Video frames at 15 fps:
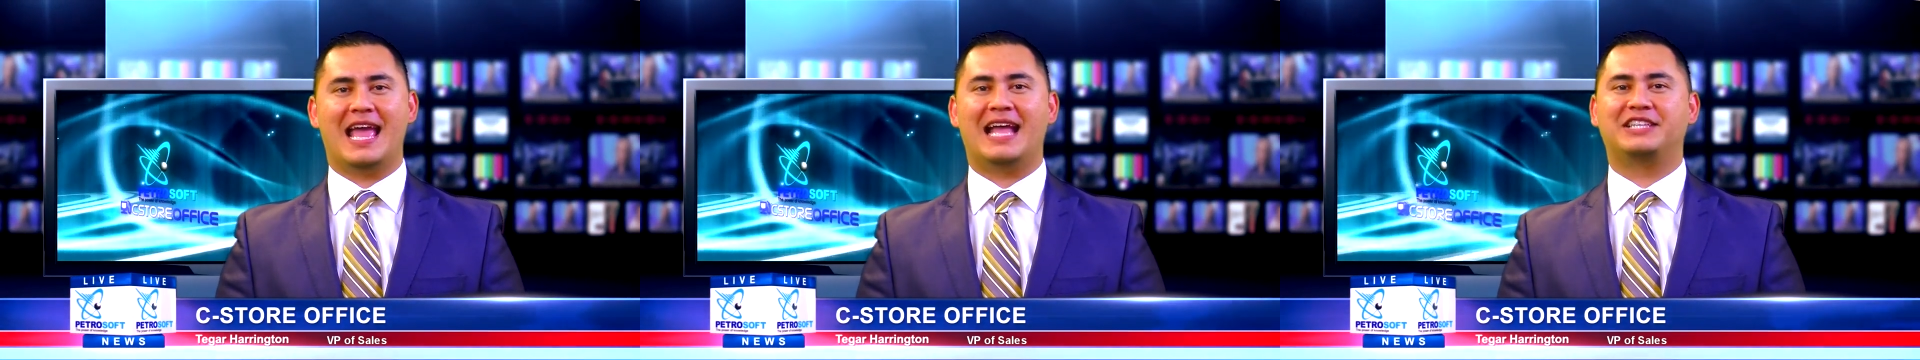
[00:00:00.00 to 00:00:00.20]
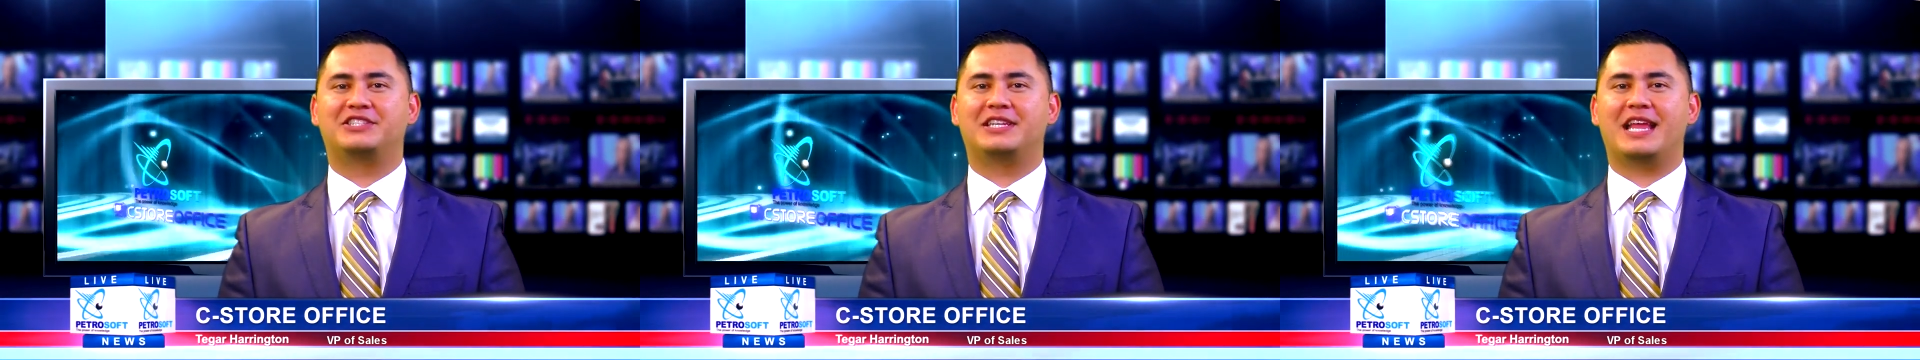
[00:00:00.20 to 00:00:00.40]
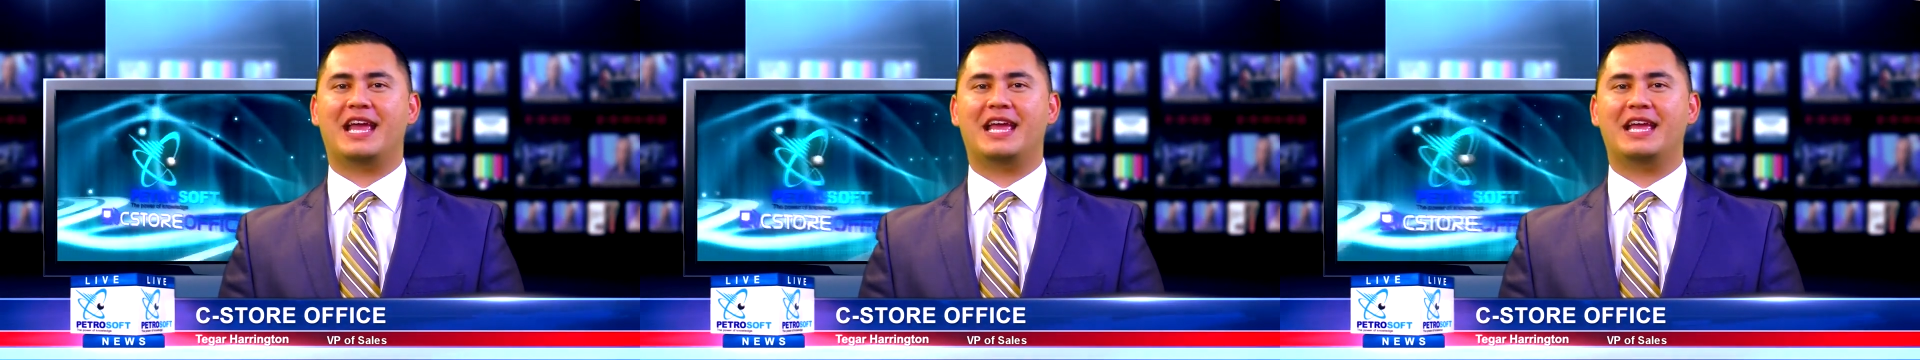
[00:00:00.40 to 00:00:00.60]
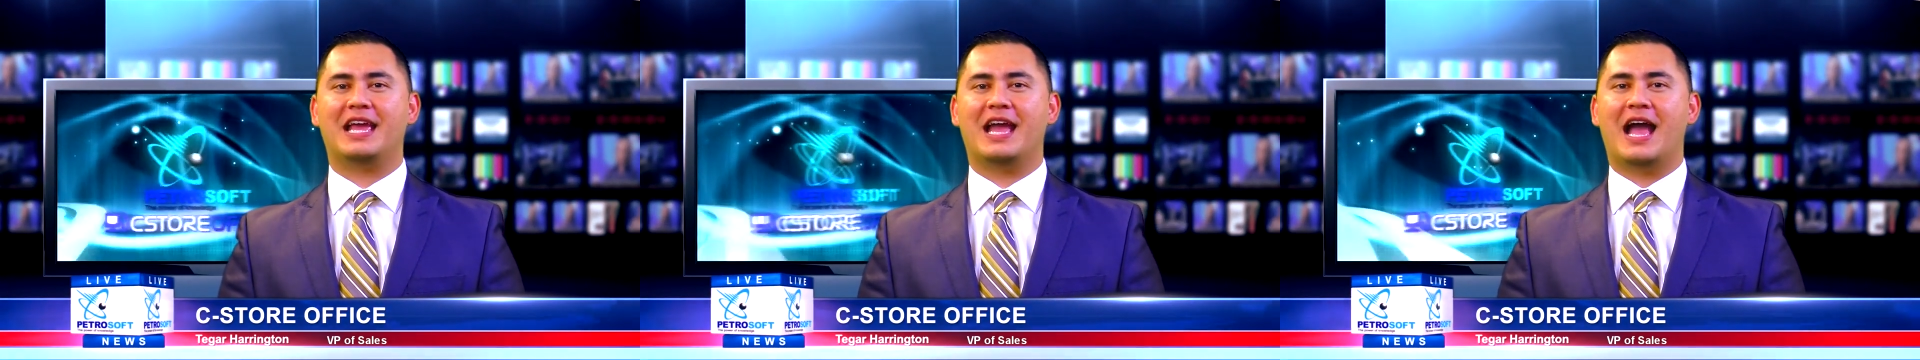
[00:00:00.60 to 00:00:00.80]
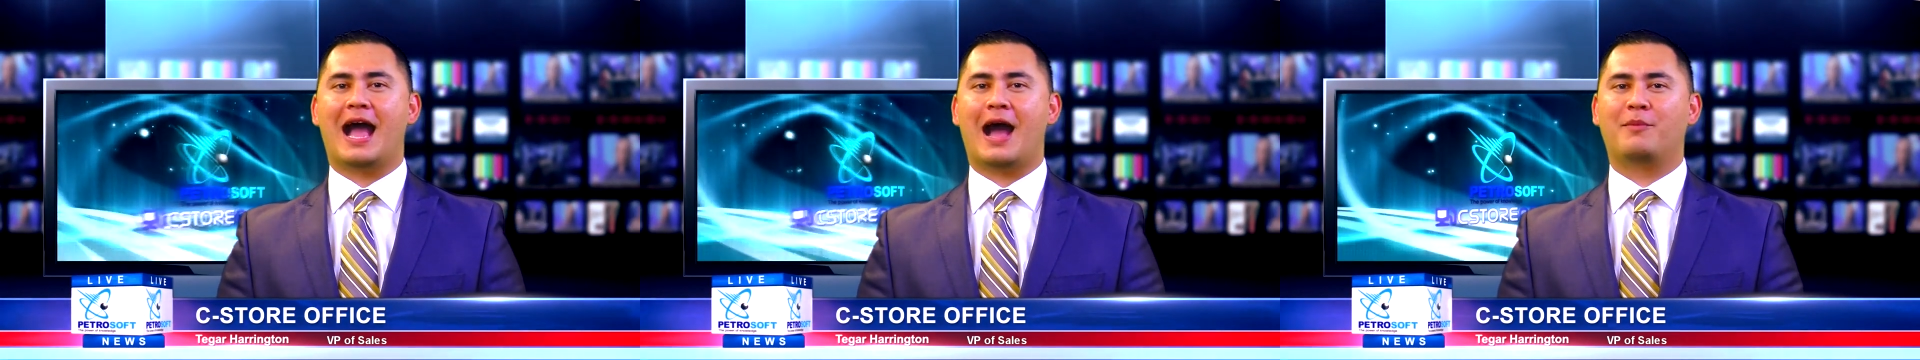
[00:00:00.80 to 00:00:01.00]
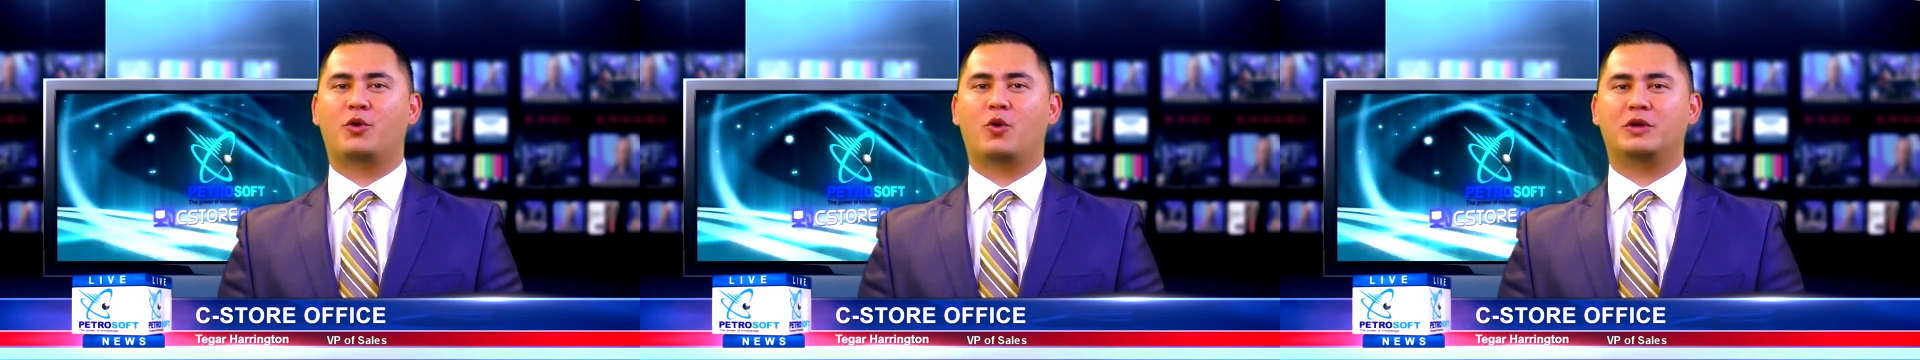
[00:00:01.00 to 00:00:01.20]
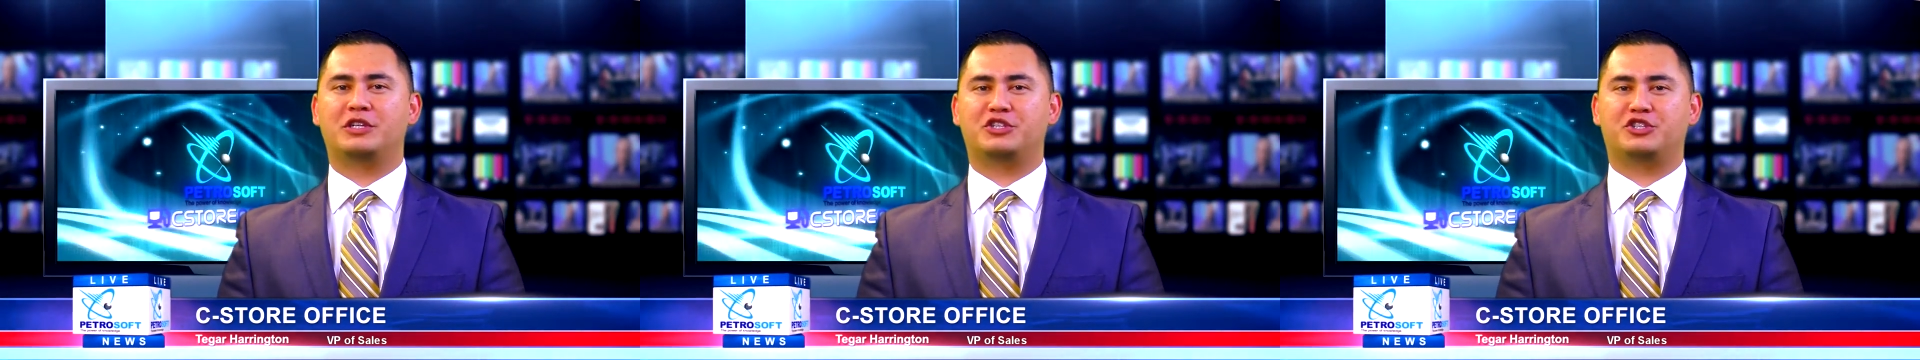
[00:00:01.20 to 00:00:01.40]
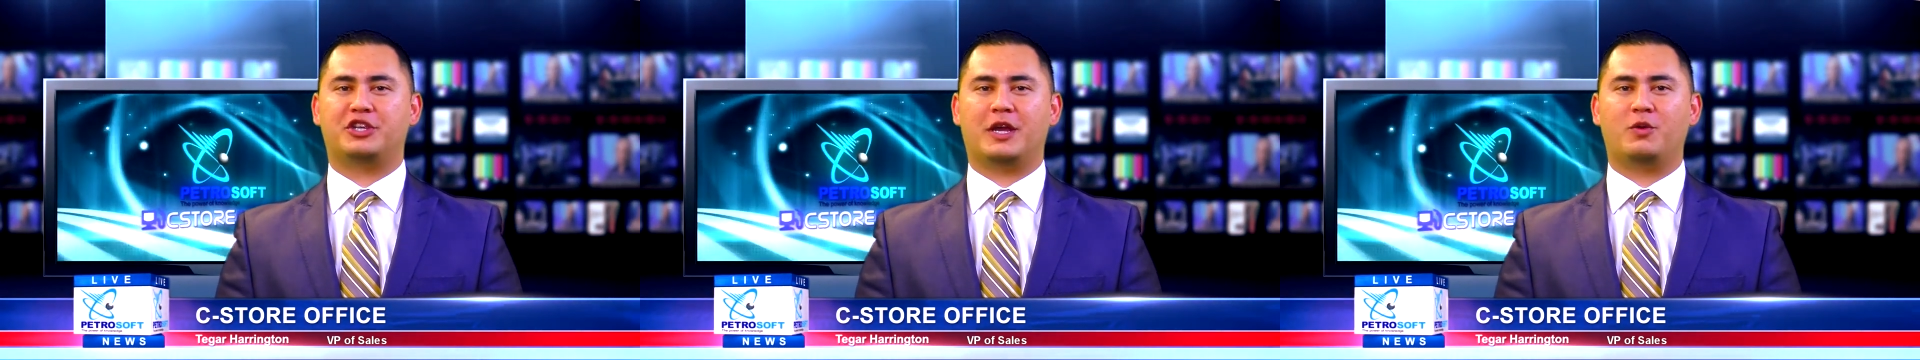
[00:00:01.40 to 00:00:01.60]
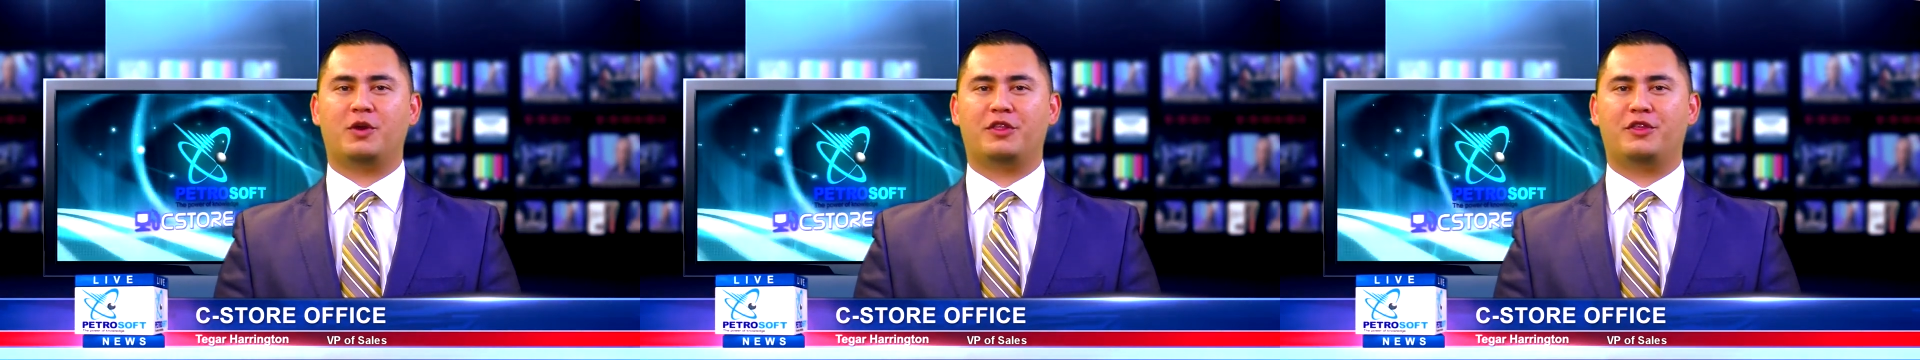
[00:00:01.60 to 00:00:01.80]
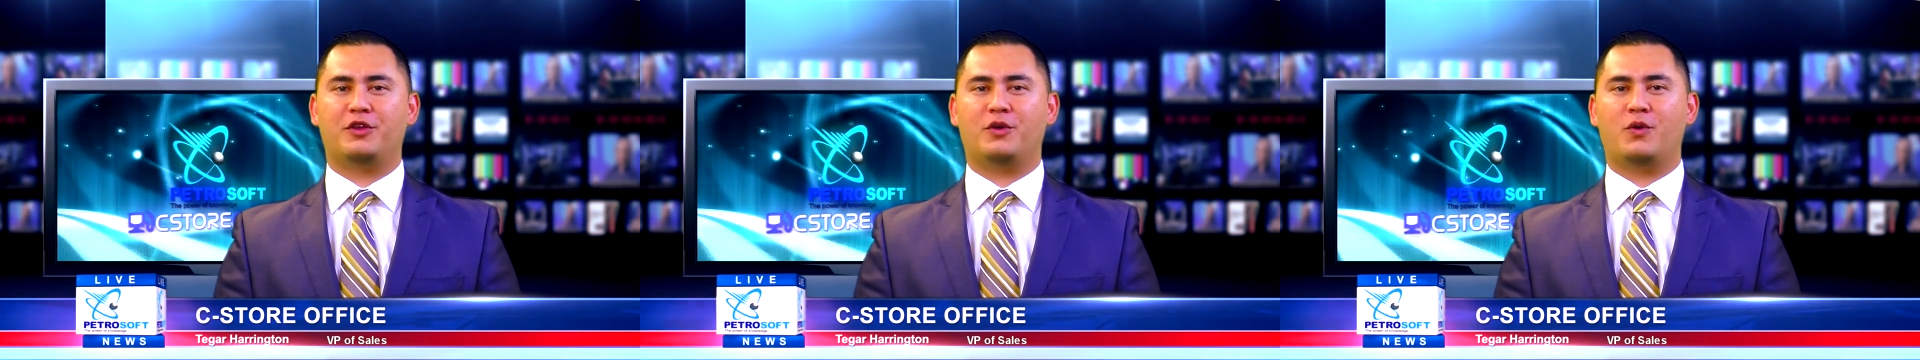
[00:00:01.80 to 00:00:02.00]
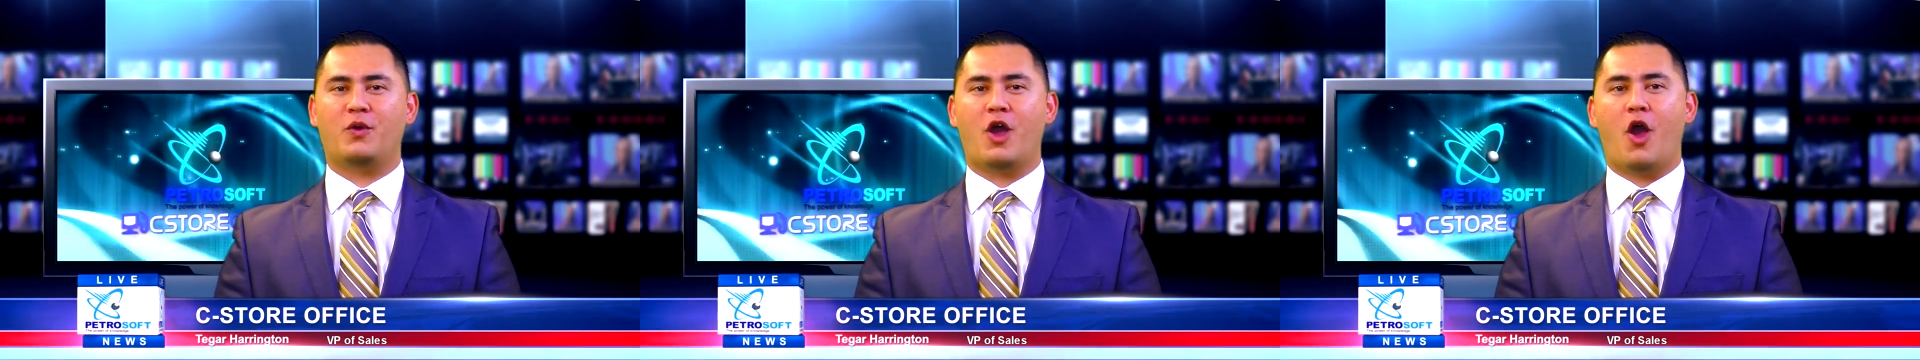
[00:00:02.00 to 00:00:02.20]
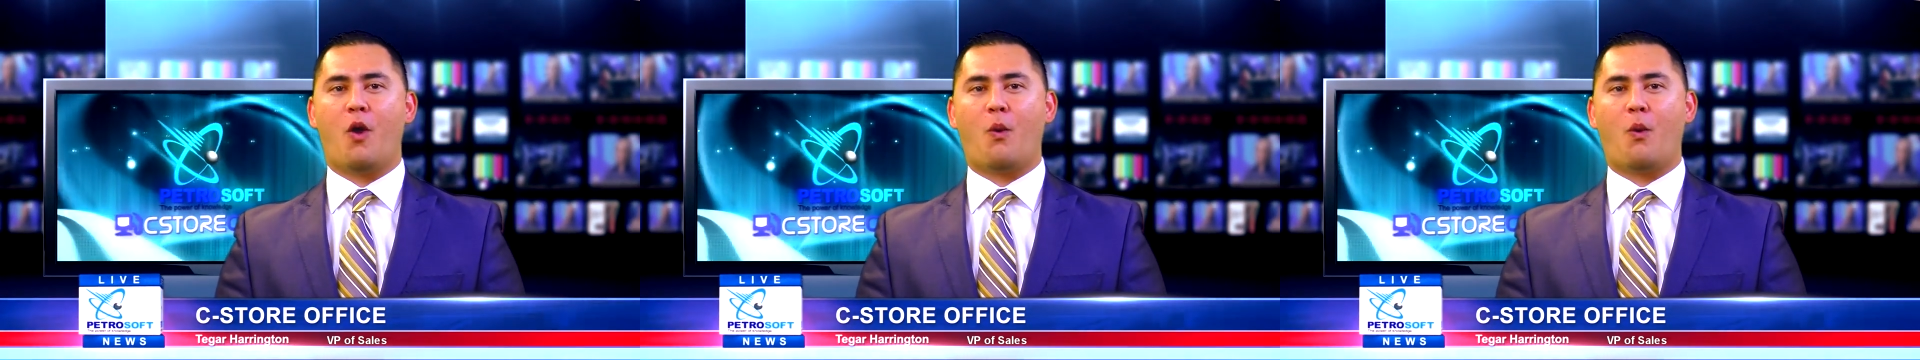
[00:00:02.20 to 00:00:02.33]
and today I'm going to share with you